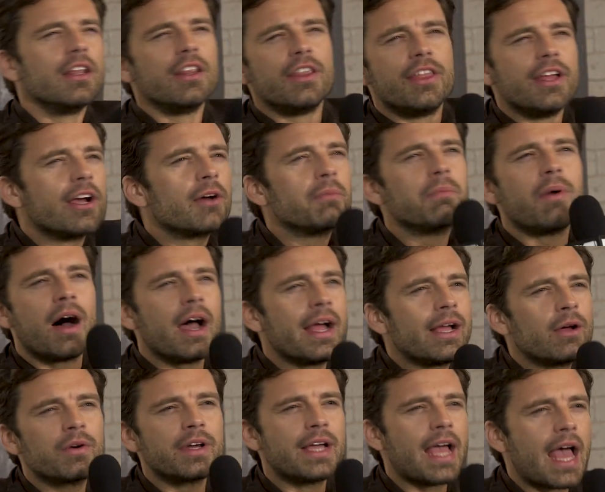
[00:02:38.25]
they're
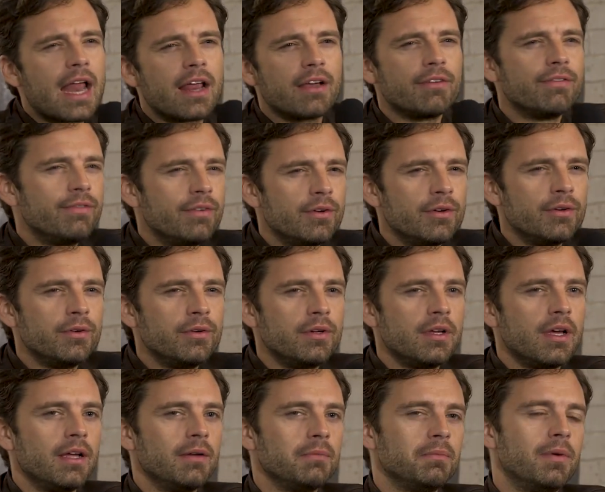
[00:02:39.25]
buying organic food.
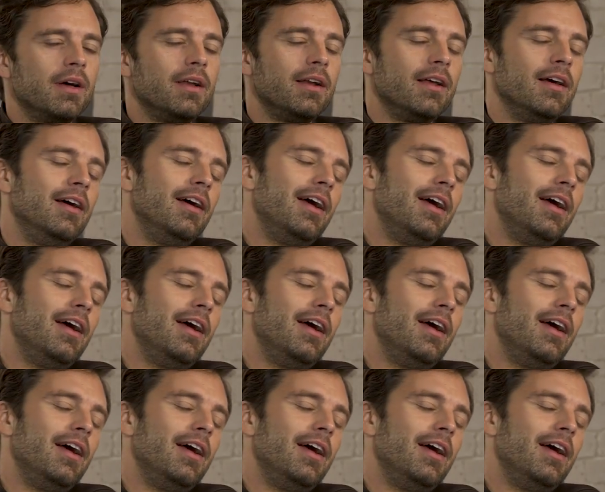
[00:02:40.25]
Uh, right. But